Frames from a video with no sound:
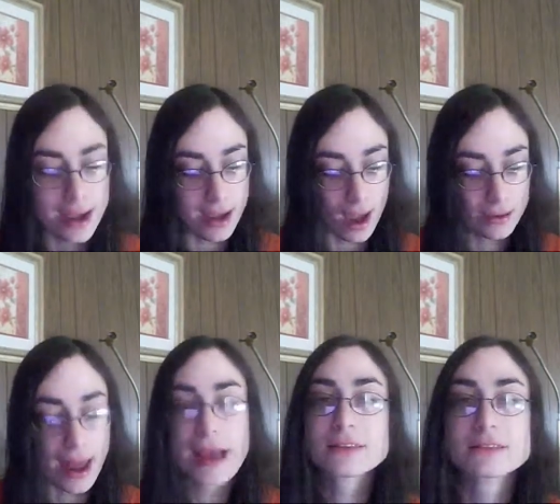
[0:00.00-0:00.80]

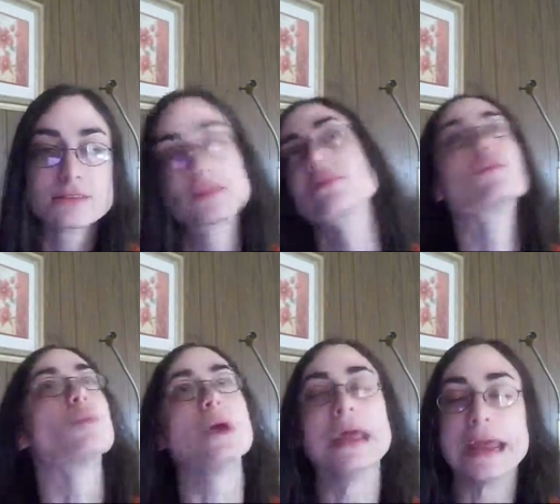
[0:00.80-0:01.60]
next
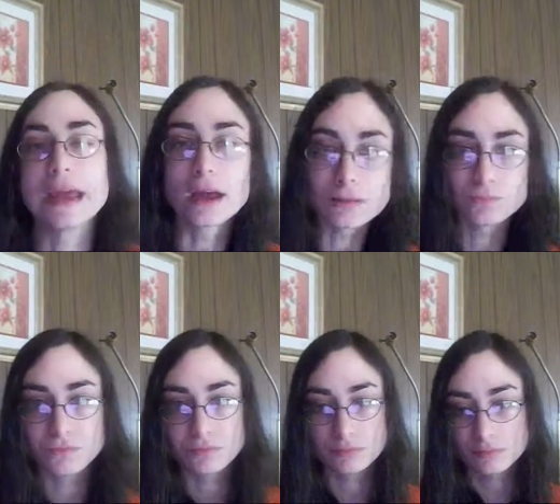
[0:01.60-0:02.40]
week
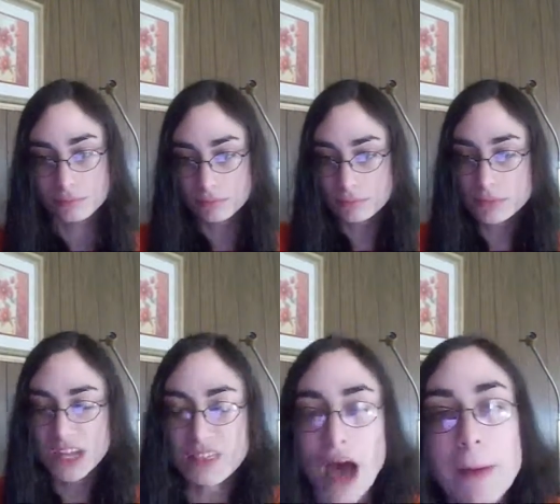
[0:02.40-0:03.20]

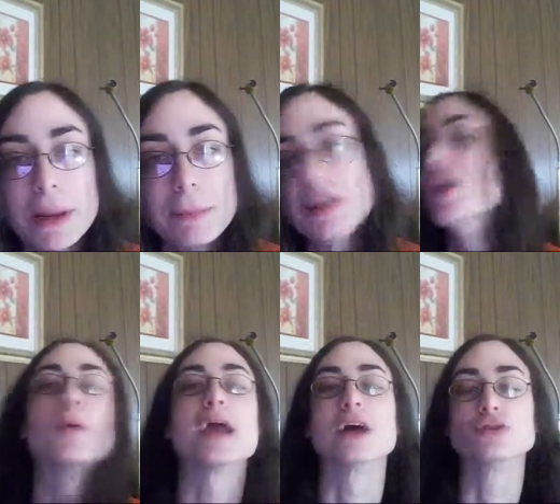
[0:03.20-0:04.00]
I'm gonna be doing a
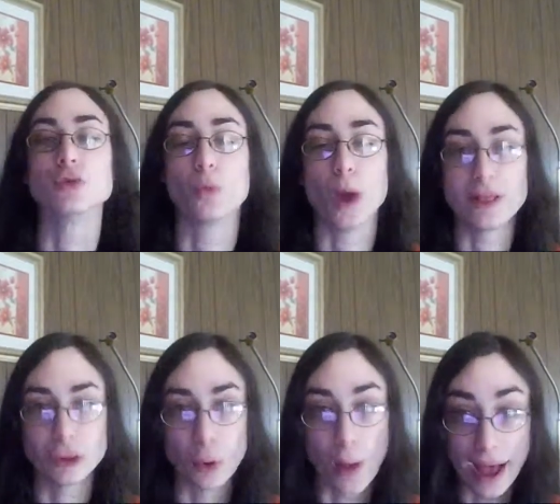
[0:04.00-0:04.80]

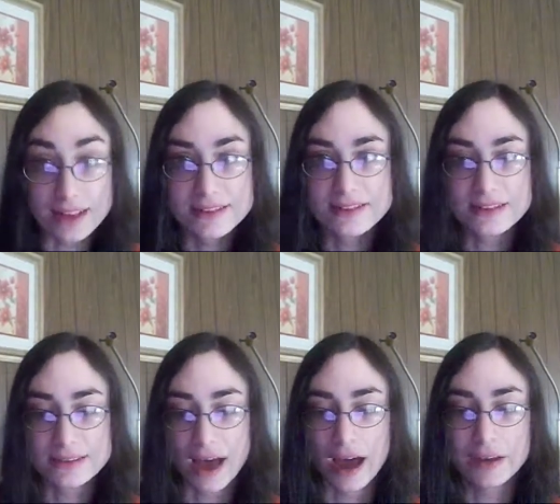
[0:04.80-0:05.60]
duet because on
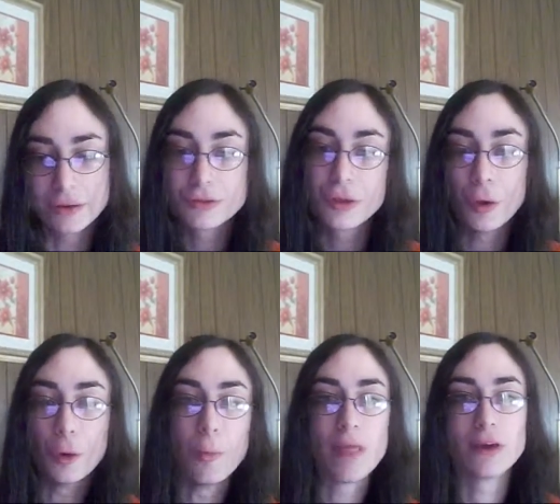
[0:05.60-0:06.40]
YouTube
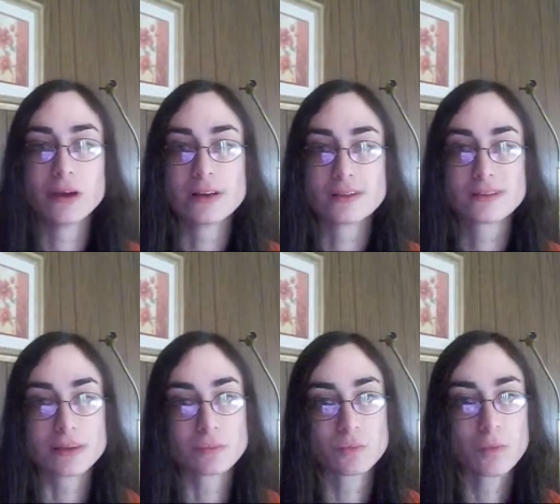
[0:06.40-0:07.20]
there is some